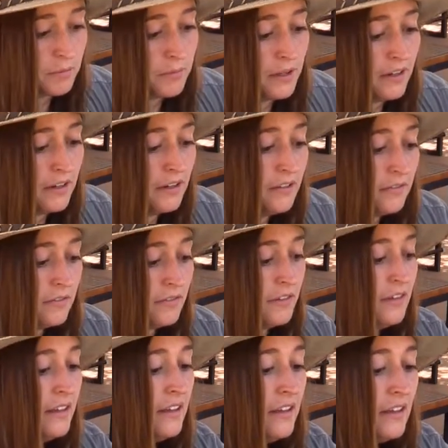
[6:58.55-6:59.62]
prepared
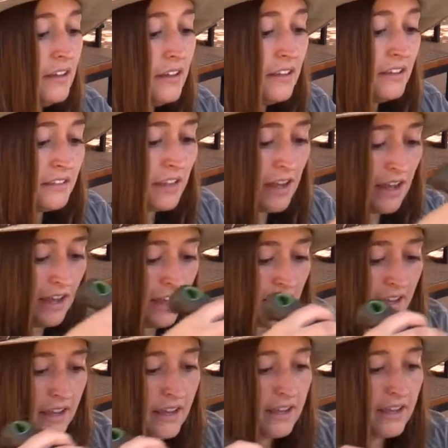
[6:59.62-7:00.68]
is
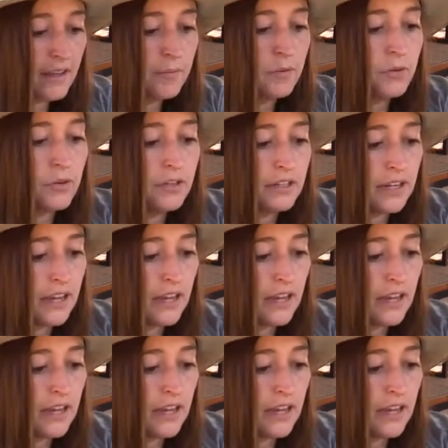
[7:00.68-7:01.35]
I am going to